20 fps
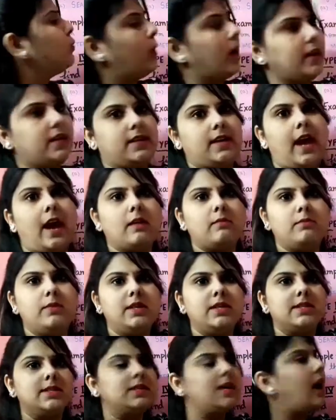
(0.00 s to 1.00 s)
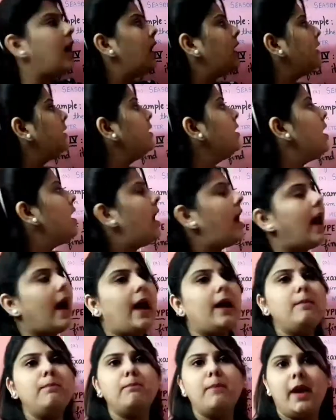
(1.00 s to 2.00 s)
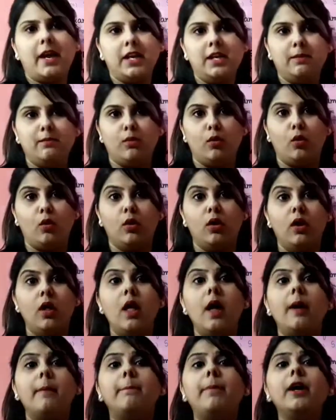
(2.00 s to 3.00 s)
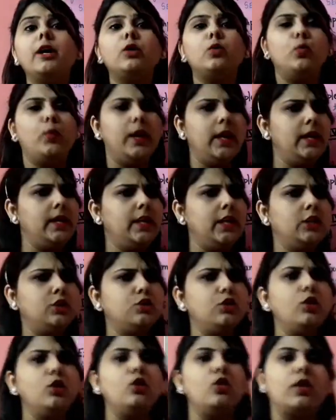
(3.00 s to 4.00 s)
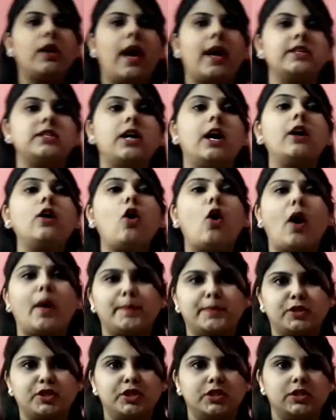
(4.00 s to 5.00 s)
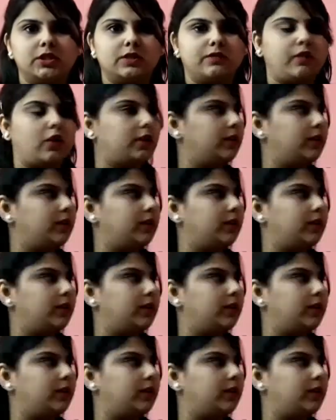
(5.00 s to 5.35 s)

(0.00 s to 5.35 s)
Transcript: one can be sun, and many more. But we need to look at our options for